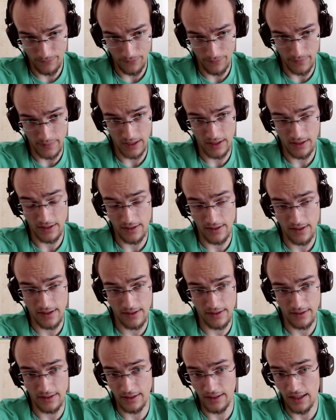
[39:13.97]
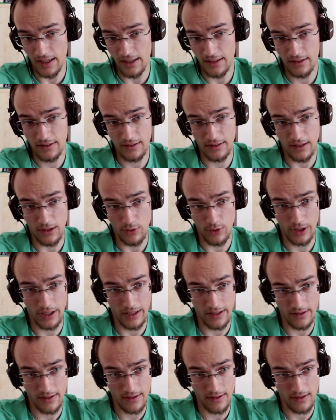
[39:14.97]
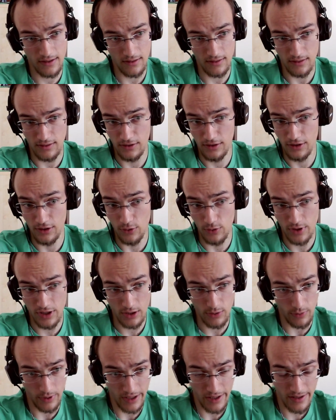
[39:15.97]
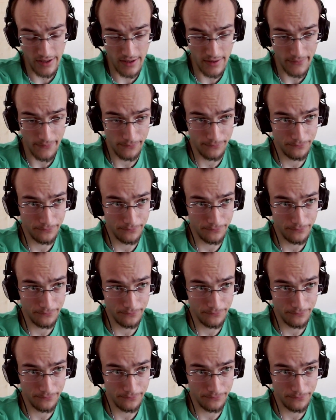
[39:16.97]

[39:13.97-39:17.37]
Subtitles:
because the knight now has no squares.